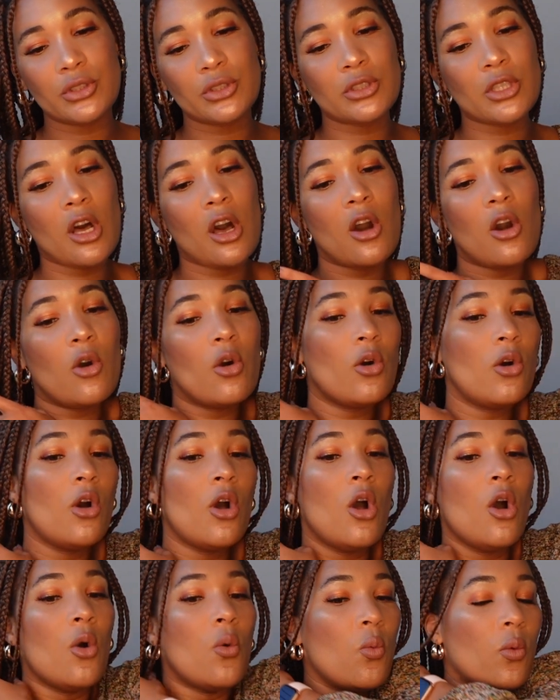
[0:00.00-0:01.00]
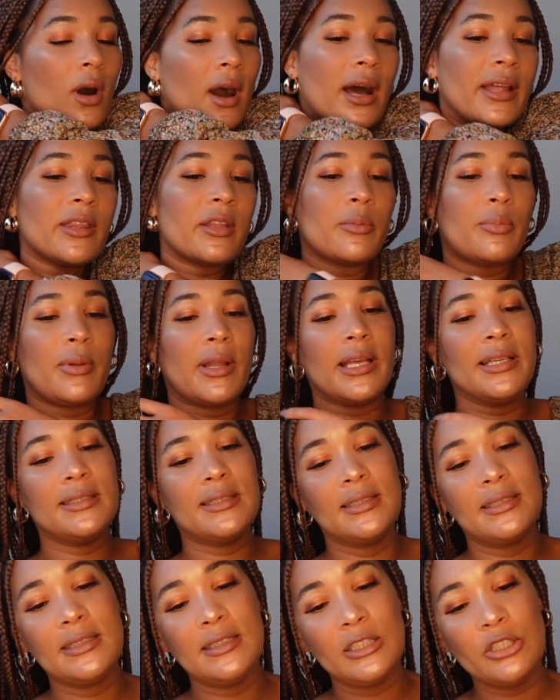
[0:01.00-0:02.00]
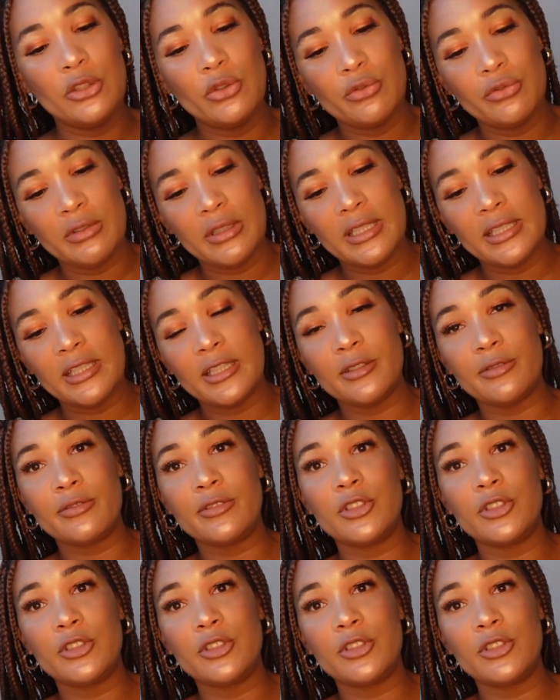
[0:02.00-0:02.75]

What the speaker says: So what other places you've lived?